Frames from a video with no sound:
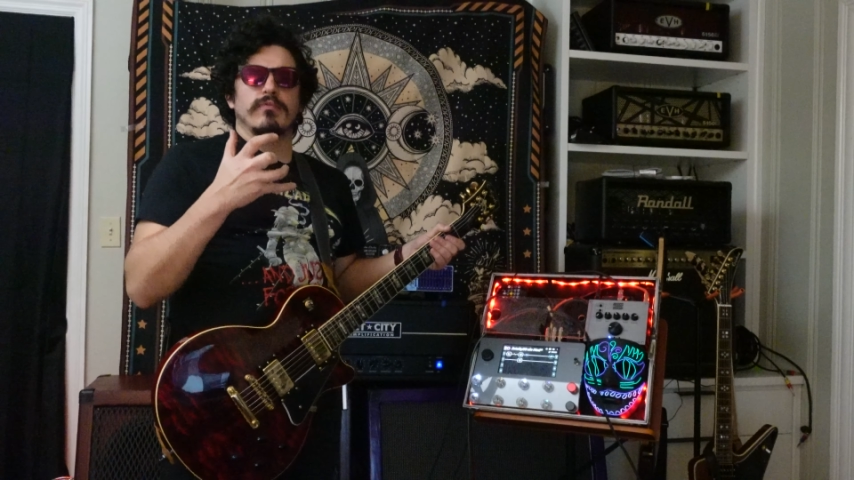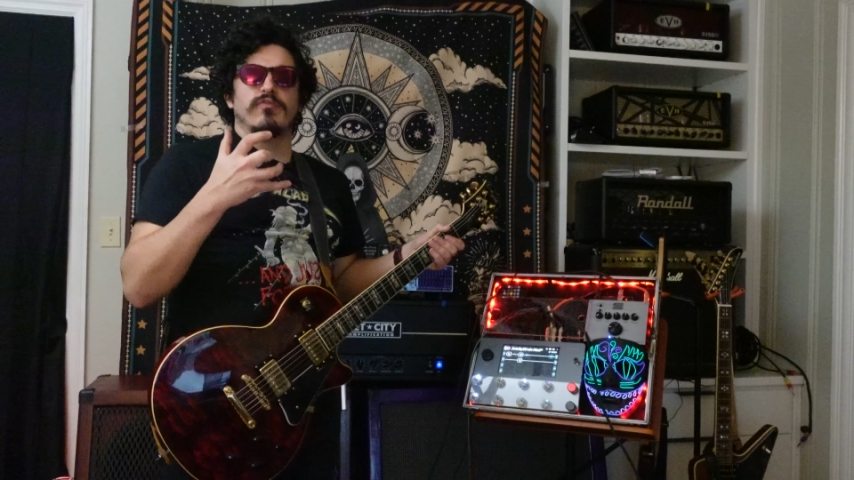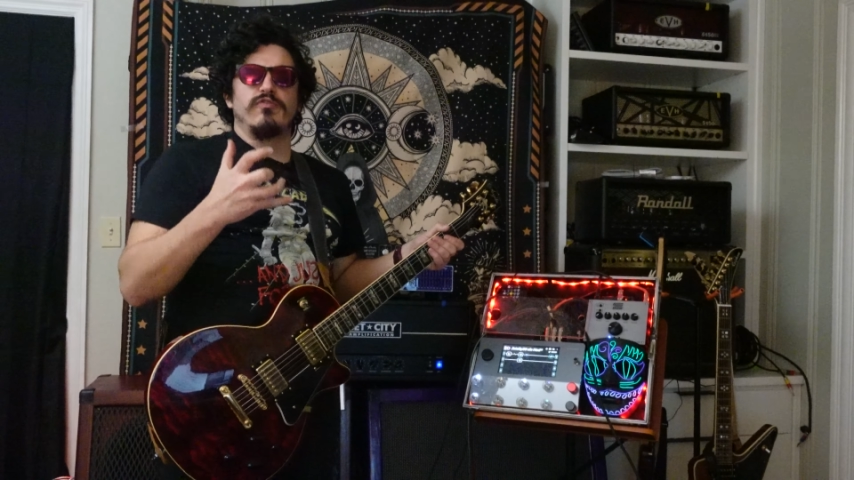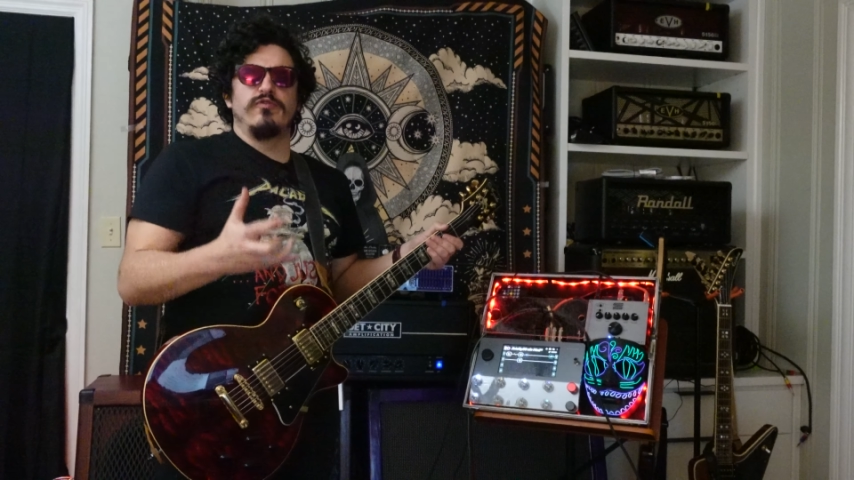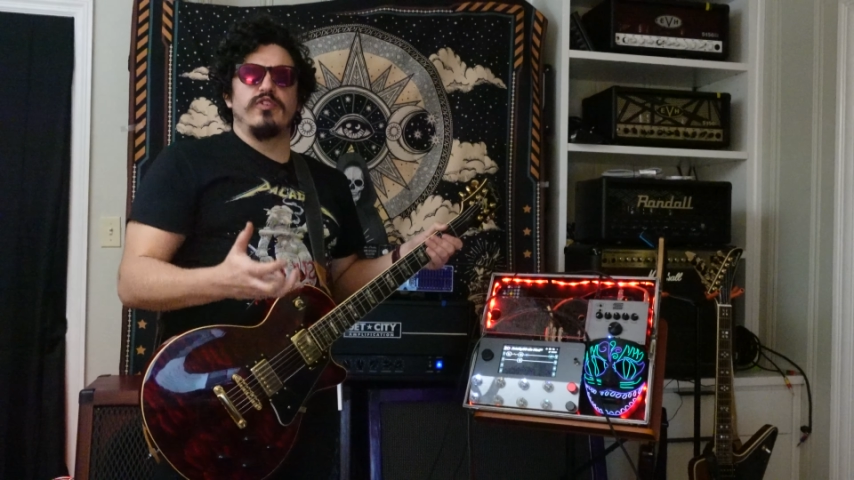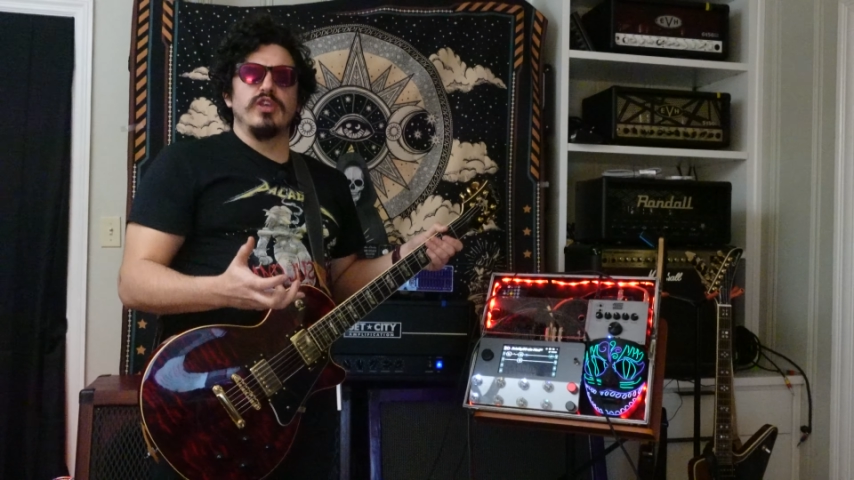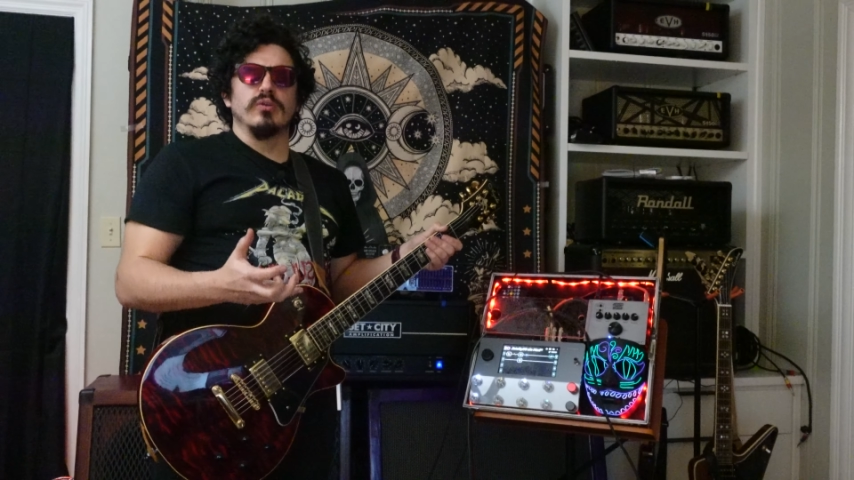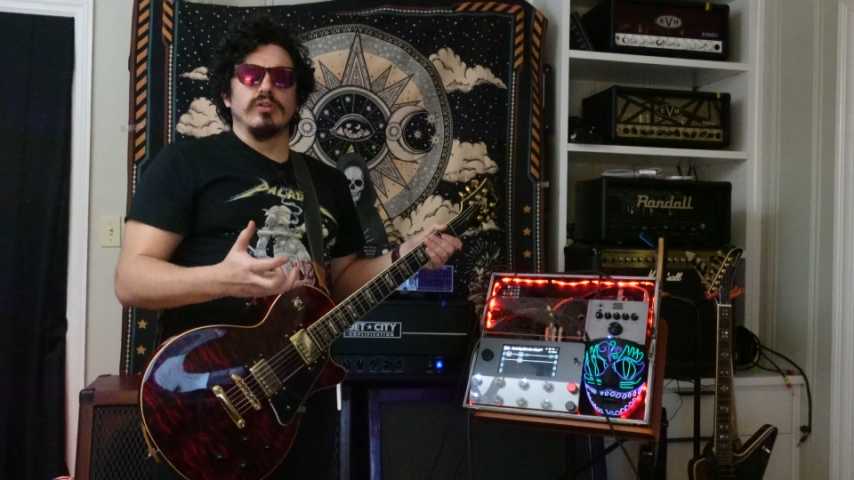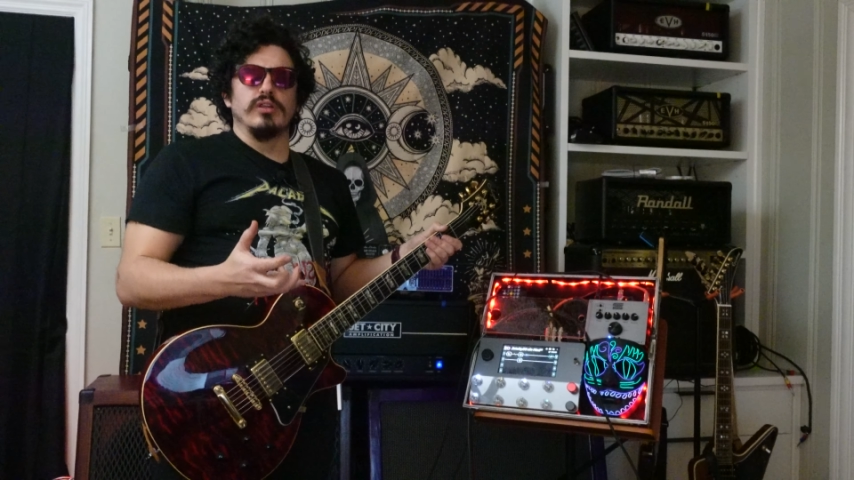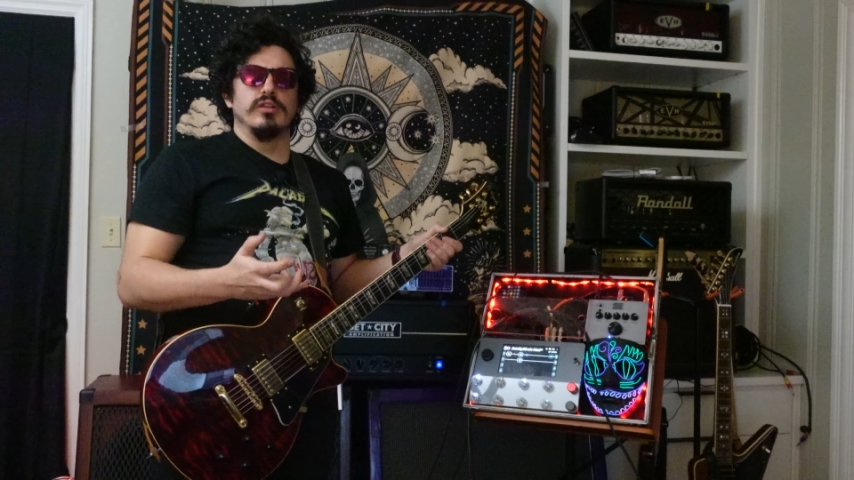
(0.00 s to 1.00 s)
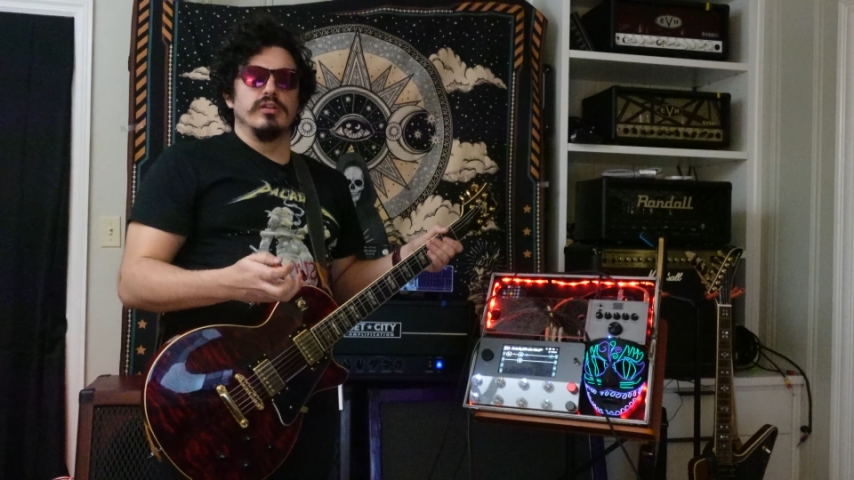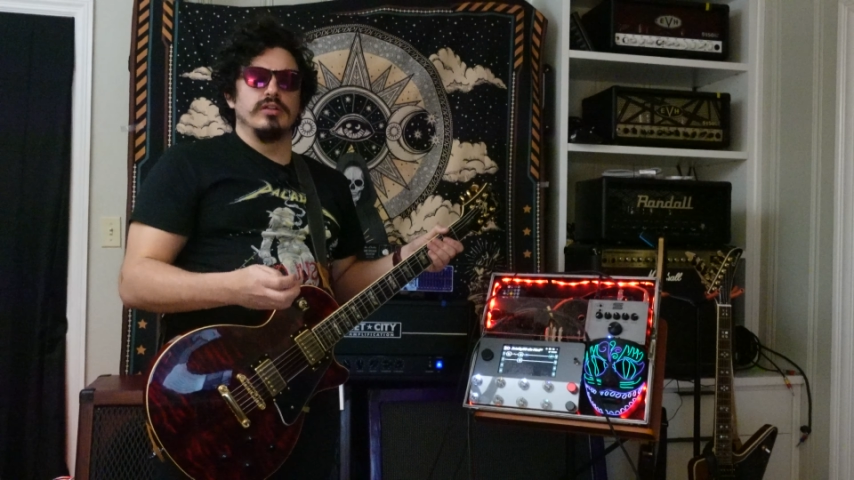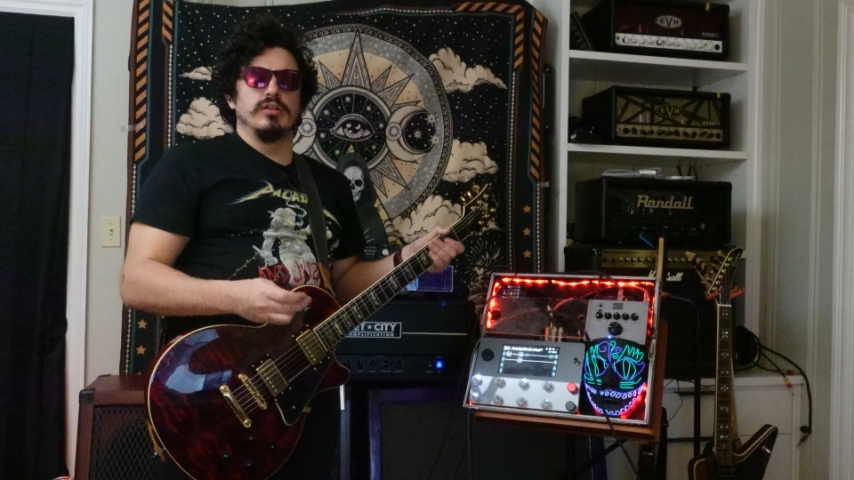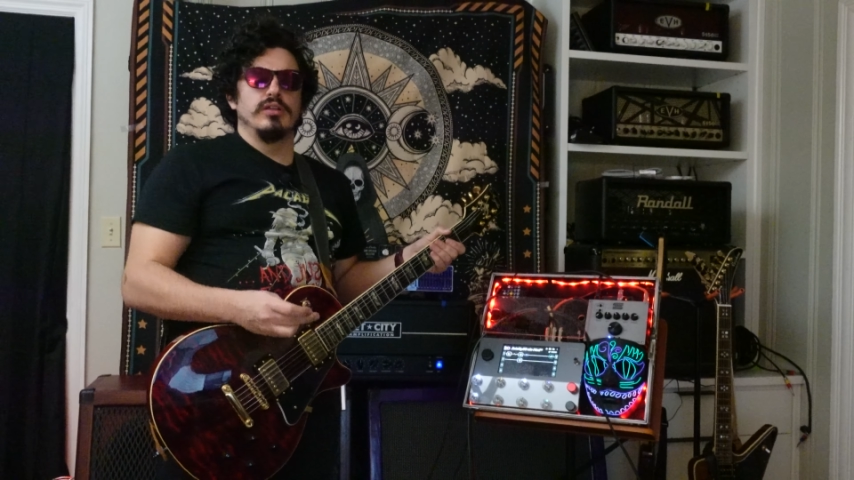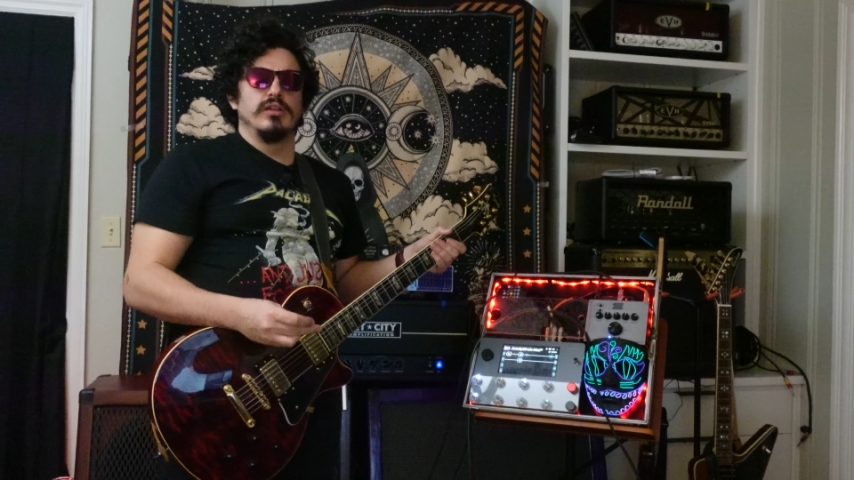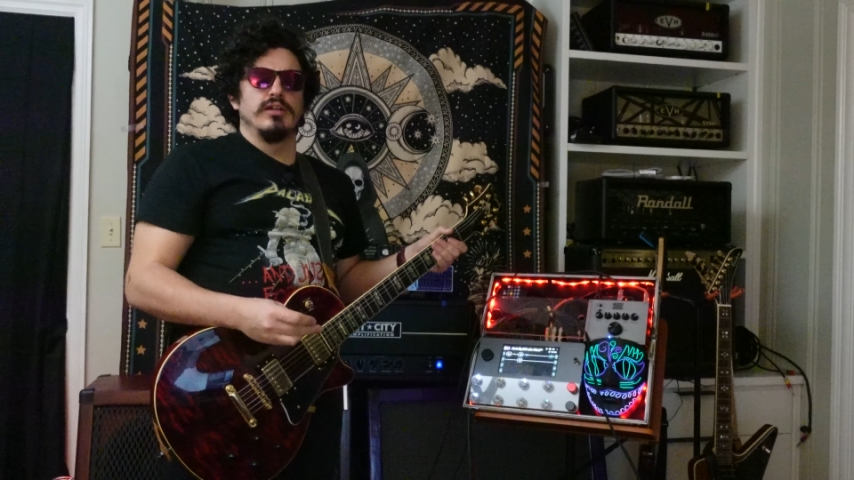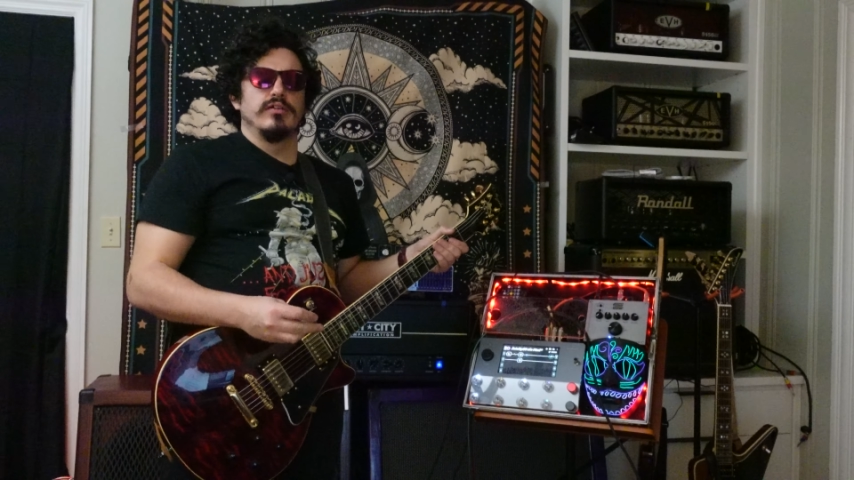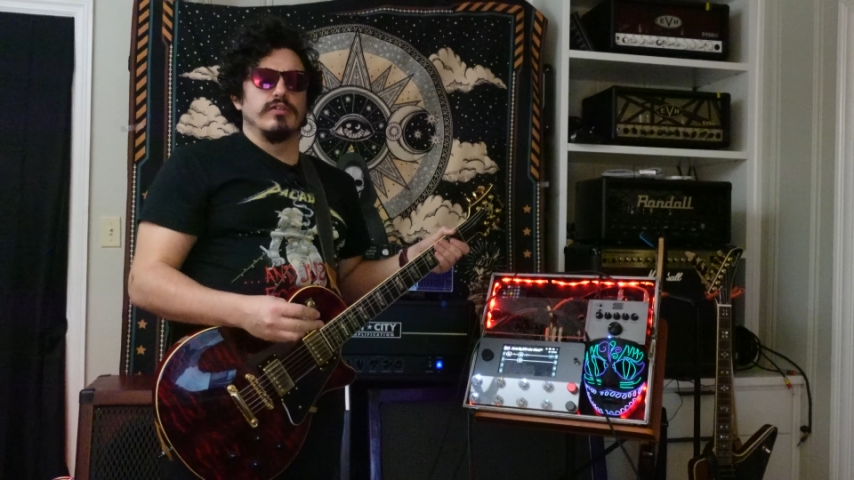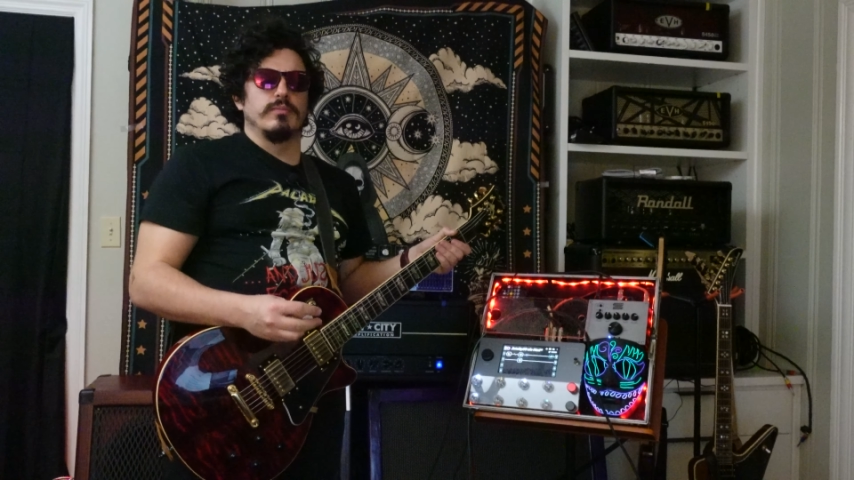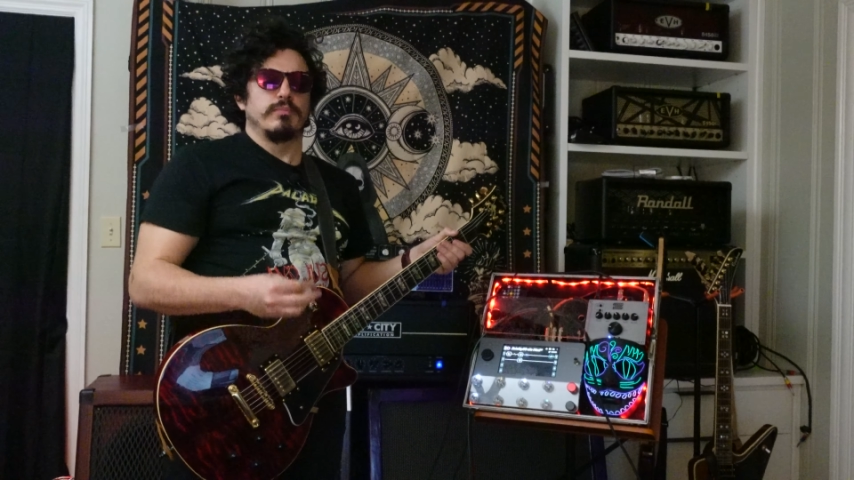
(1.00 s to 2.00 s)
feel,
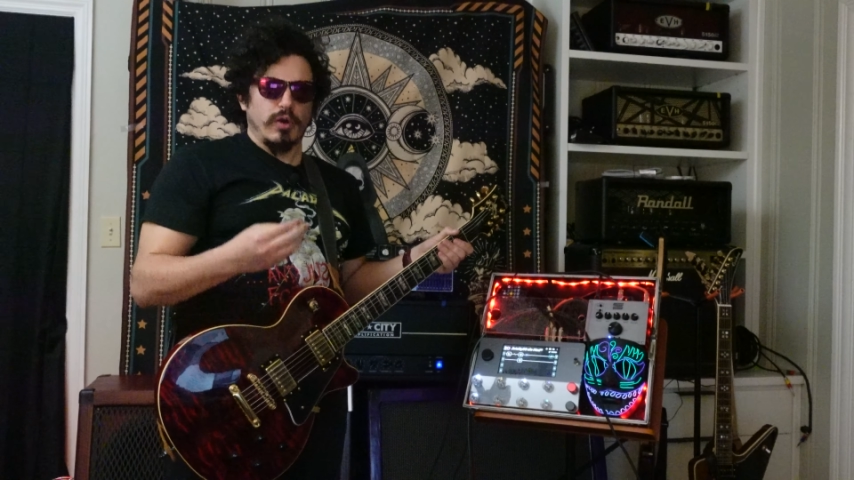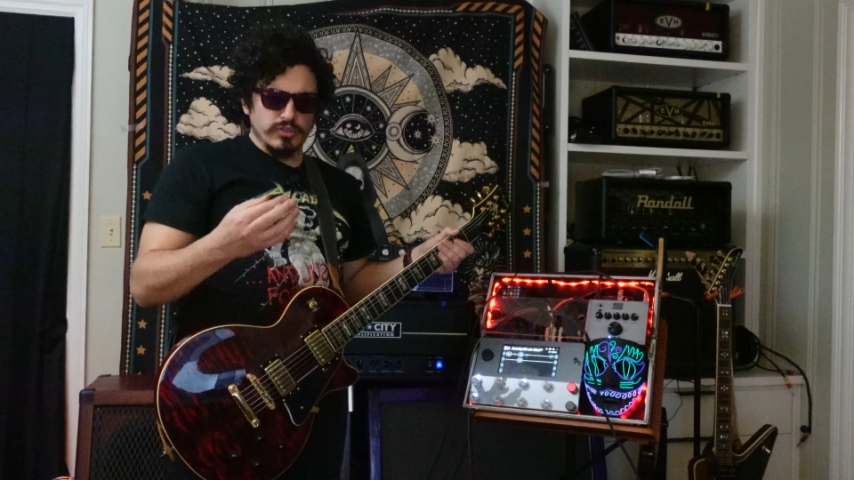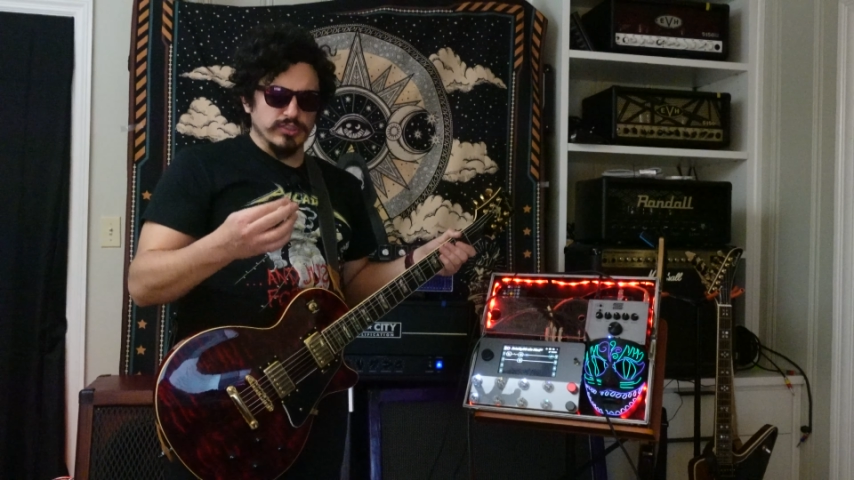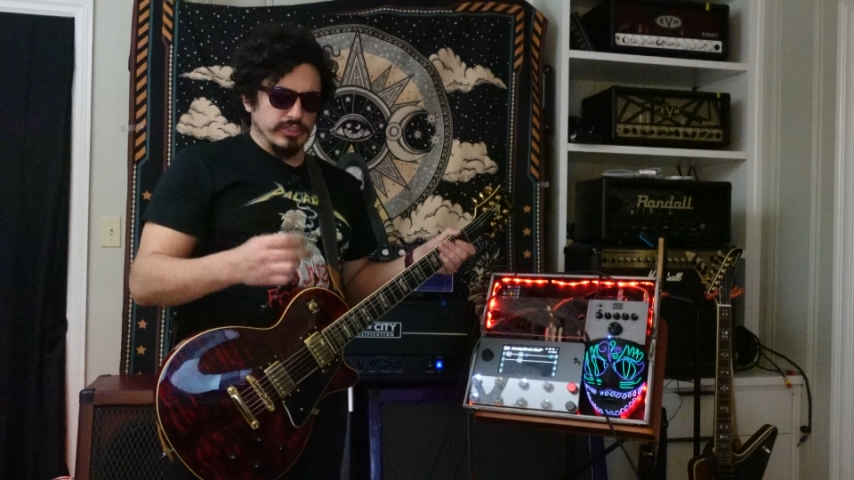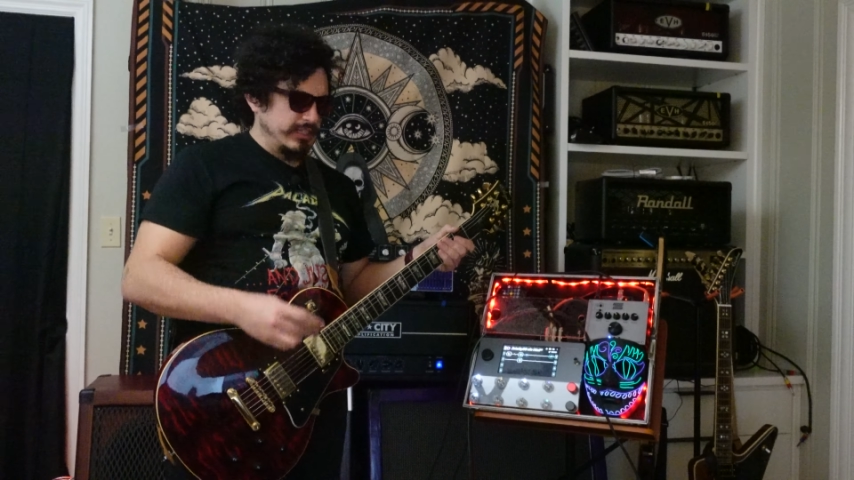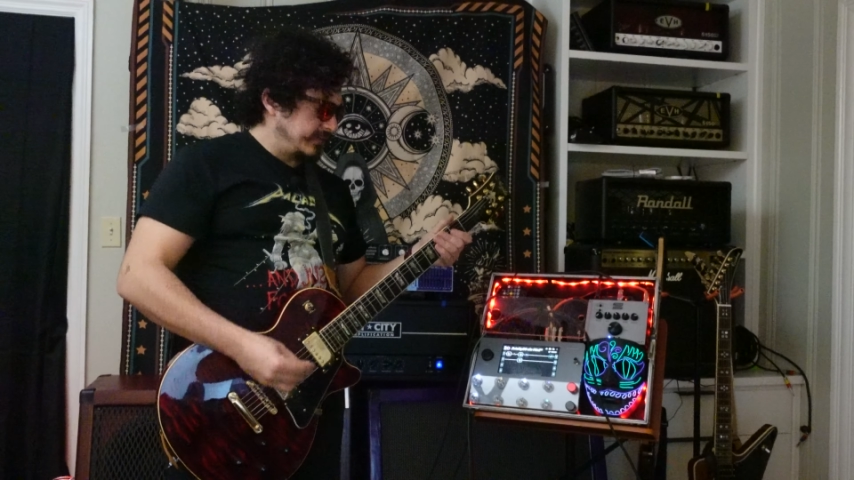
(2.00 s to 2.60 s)
personally.